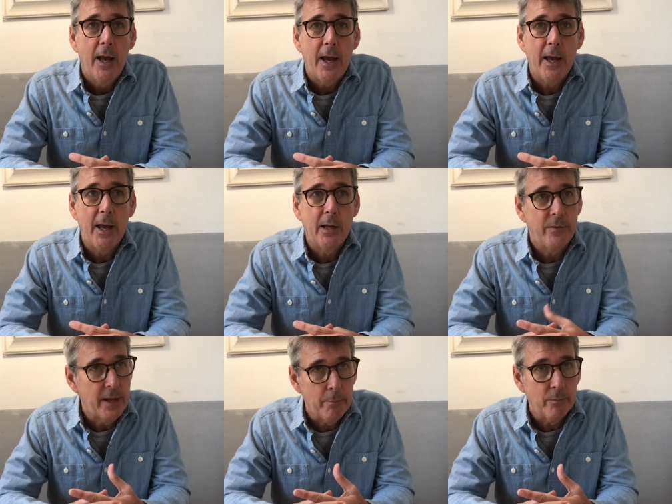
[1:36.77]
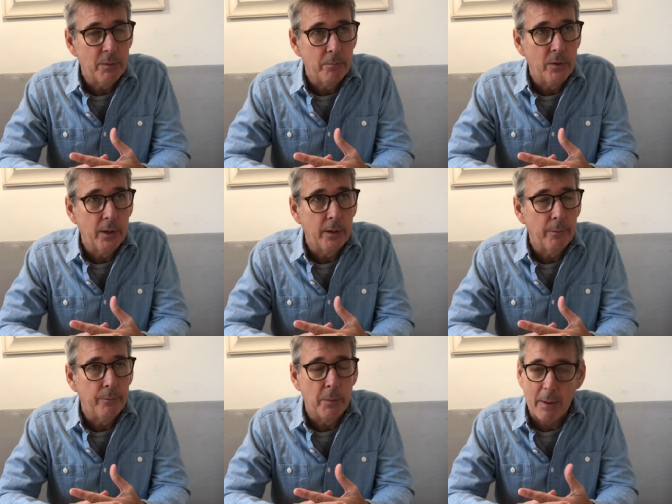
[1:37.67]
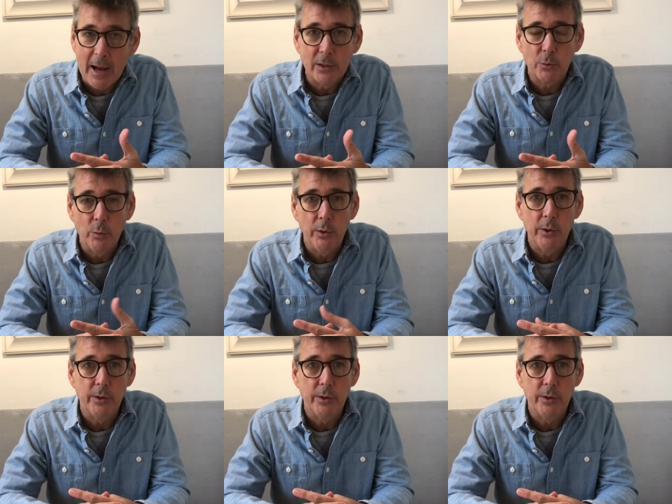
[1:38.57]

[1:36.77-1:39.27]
and that the password